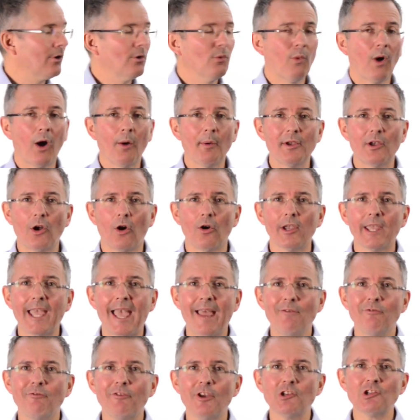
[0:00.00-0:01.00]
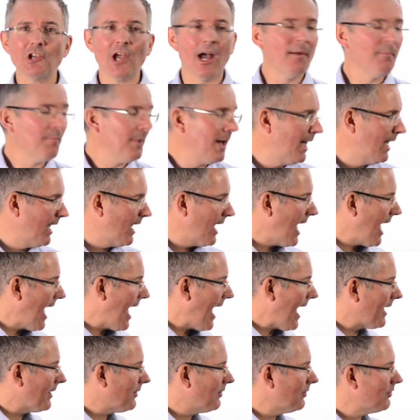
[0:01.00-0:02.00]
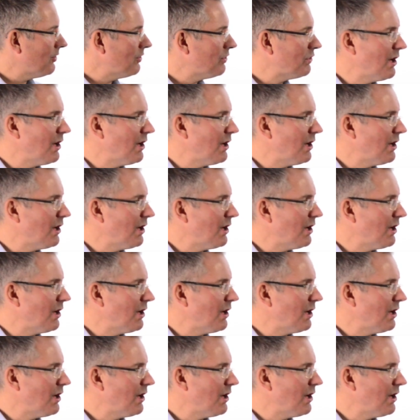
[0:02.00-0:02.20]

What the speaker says: Well, we've got Ken Fisher and